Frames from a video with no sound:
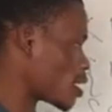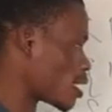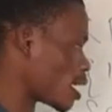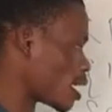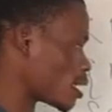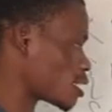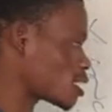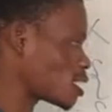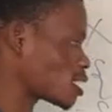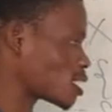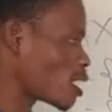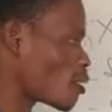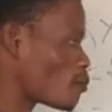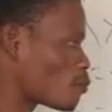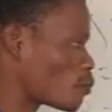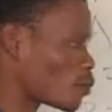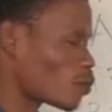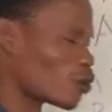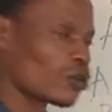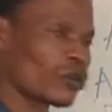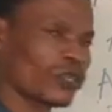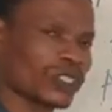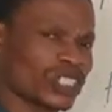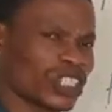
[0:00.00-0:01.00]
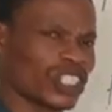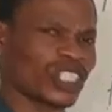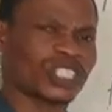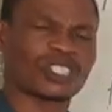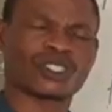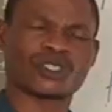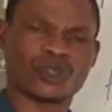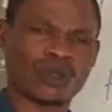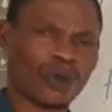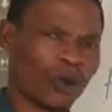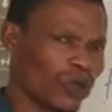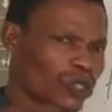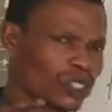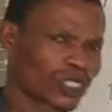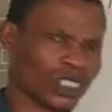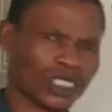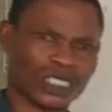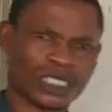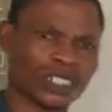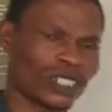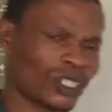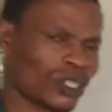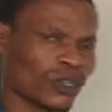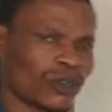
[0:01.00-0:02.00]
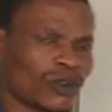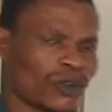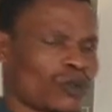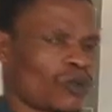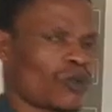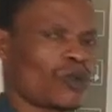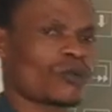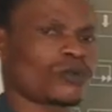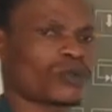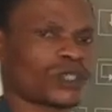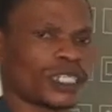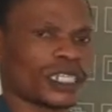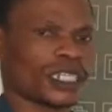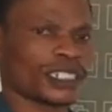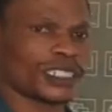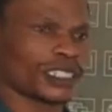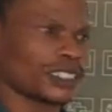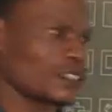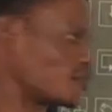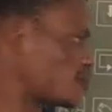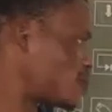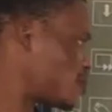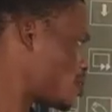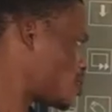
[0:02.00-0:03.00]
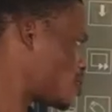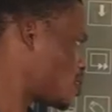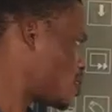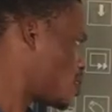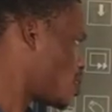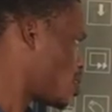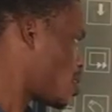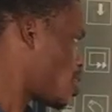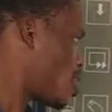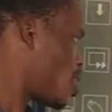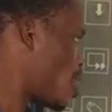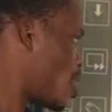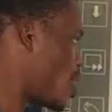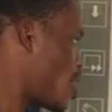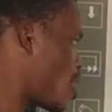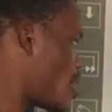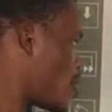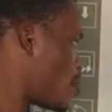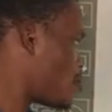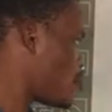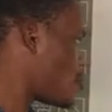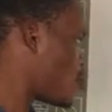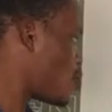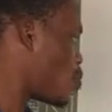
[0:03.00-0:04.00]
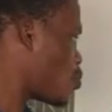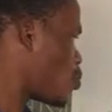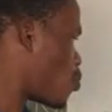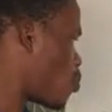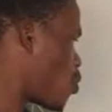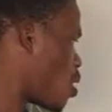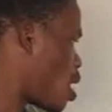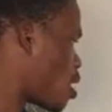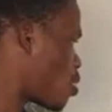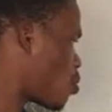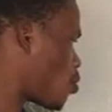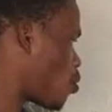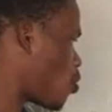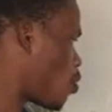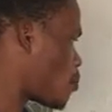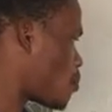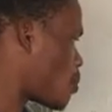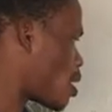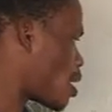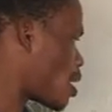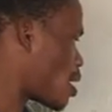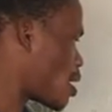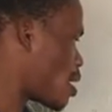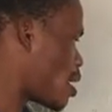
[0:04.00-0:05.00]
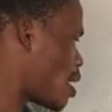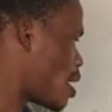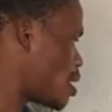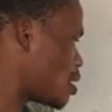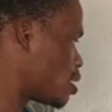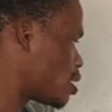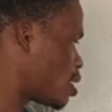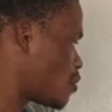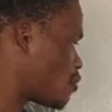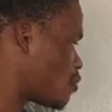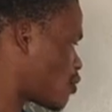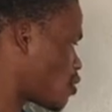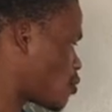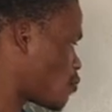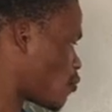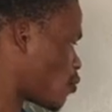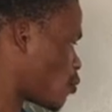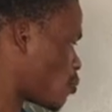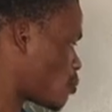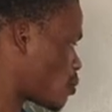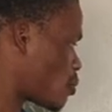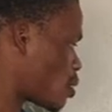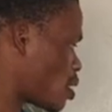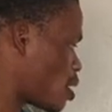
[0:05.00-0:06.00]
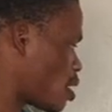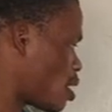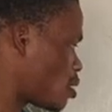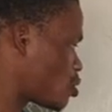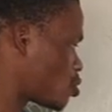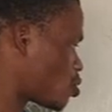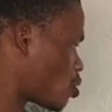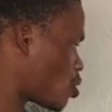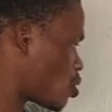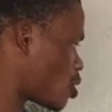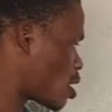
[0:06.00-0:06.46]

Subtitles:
Cartesian product is not commutative. 1 comma A is different from A.